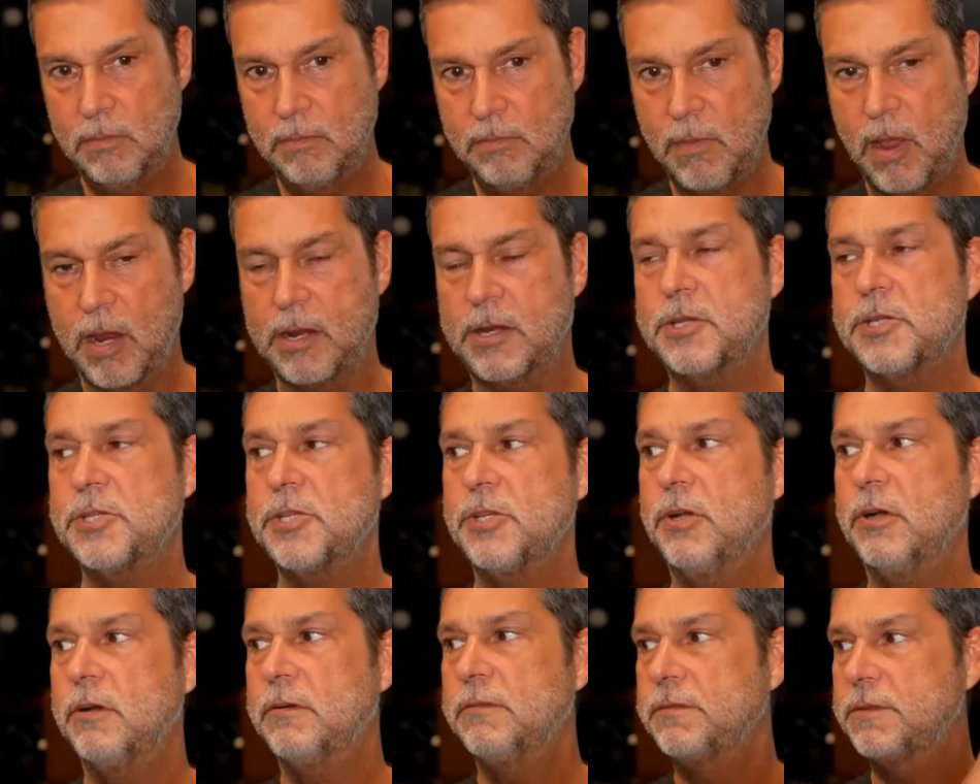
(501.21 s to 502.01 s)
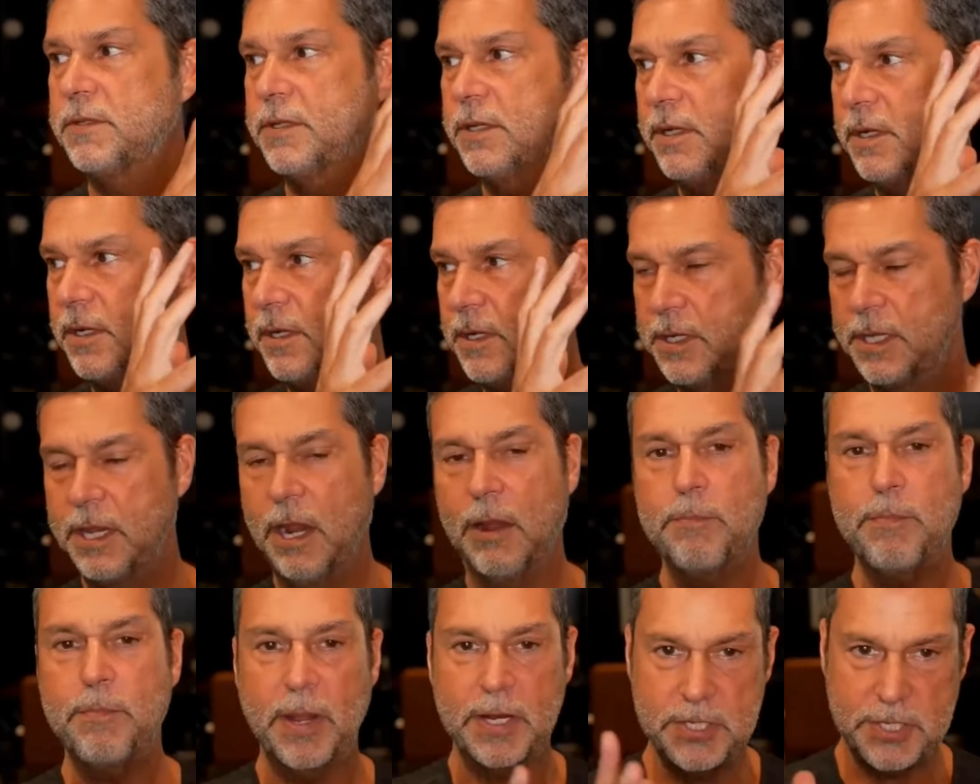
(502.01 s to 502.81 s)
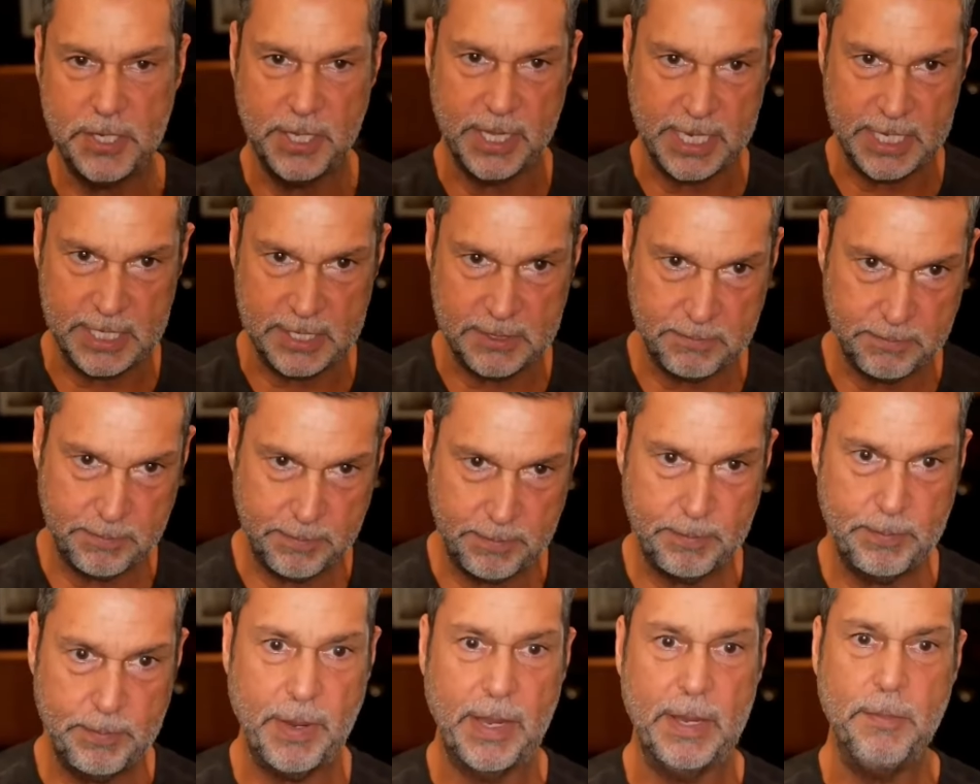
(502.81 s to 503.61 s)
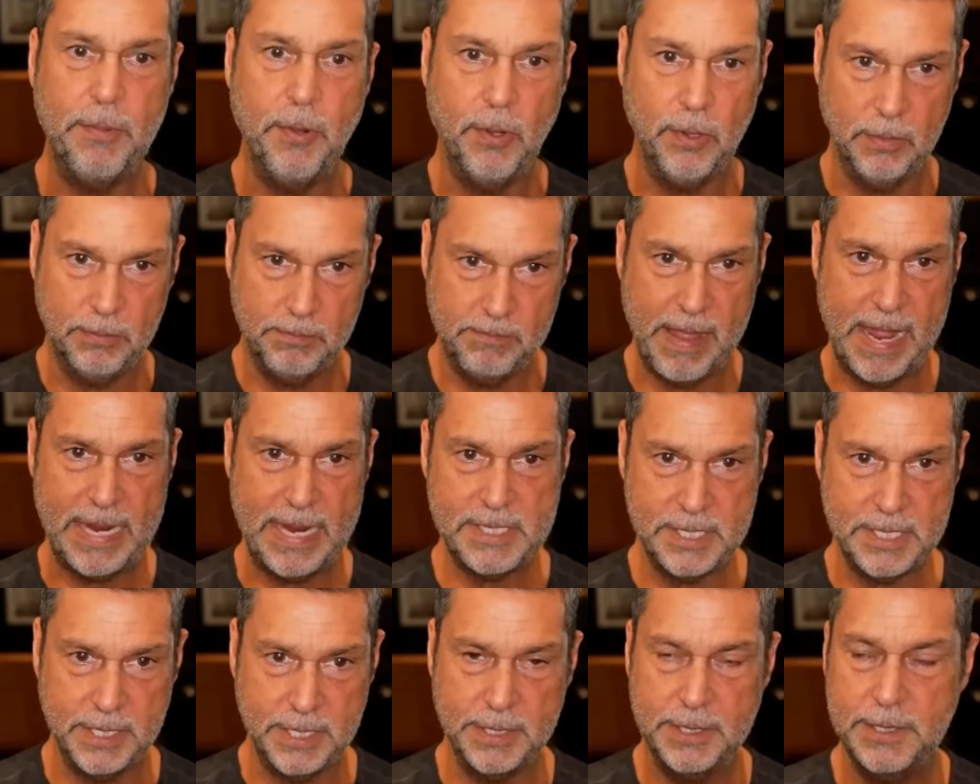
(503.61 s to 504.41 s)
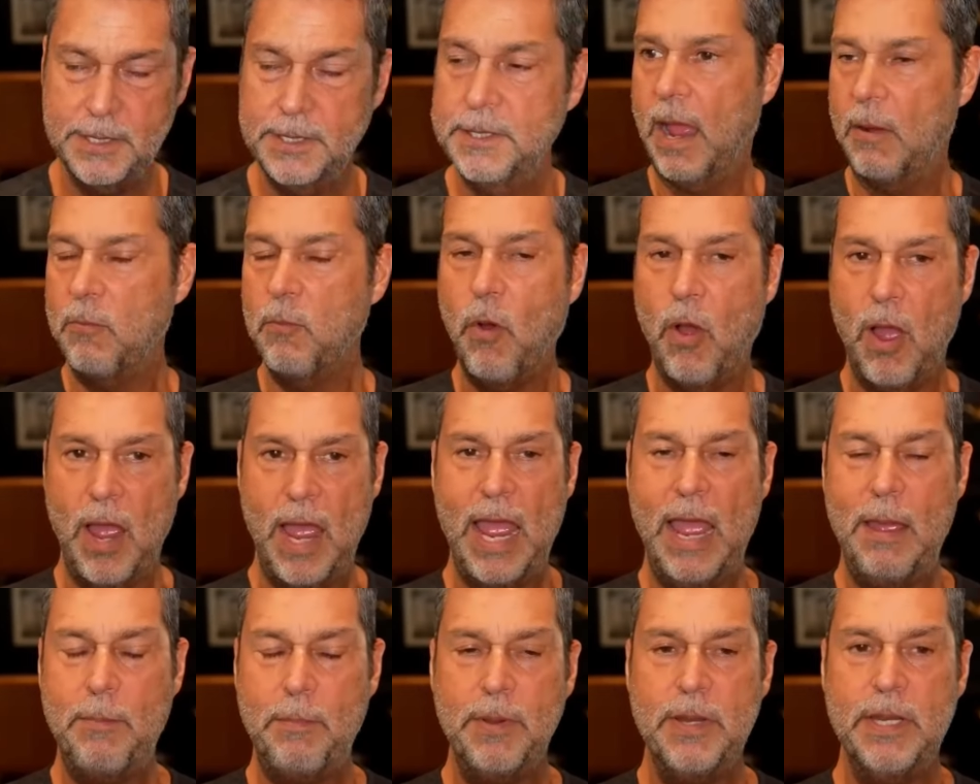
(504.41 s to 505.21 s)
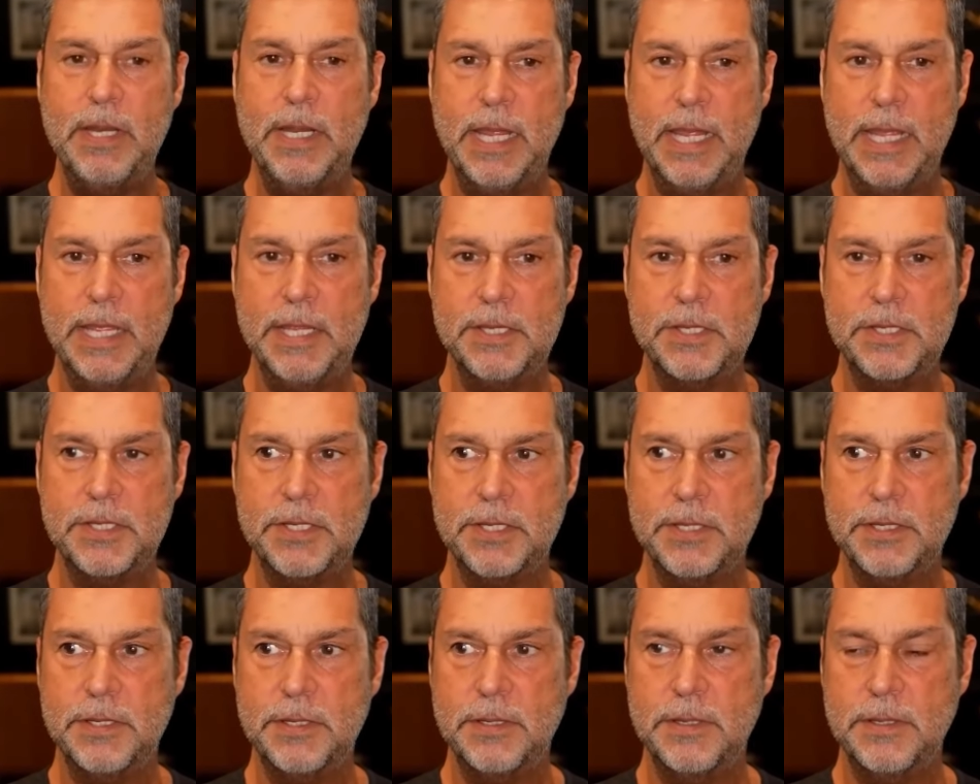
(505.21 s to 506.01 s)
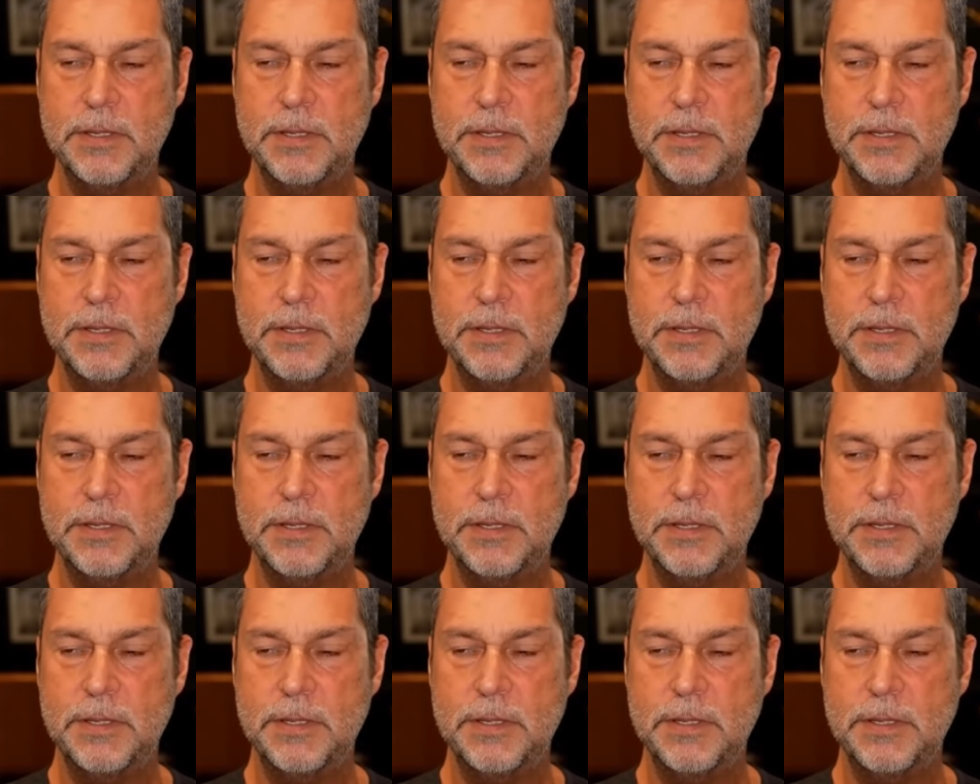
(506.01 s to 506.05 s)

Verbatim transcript: Microsoft, you know, a bunch of these people, Meta. And what happened is,